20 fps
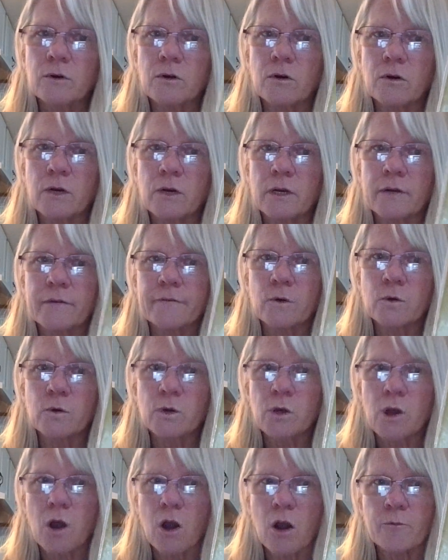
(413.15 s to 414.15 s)
on a
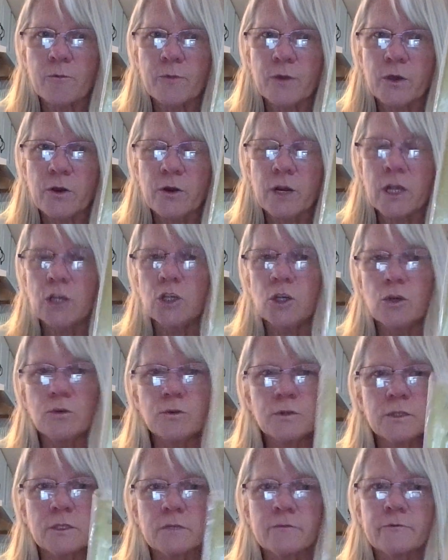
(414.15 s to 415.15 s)
photocopier and
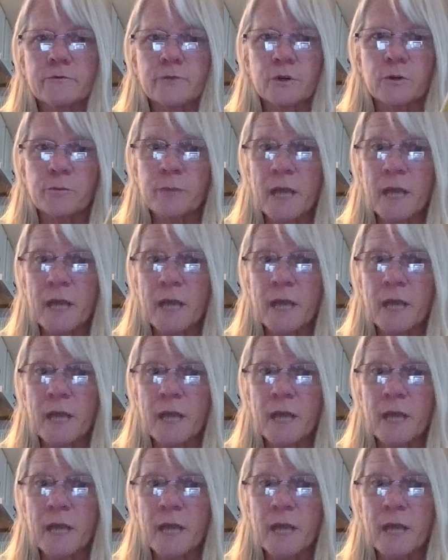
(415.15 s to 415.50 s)
use them for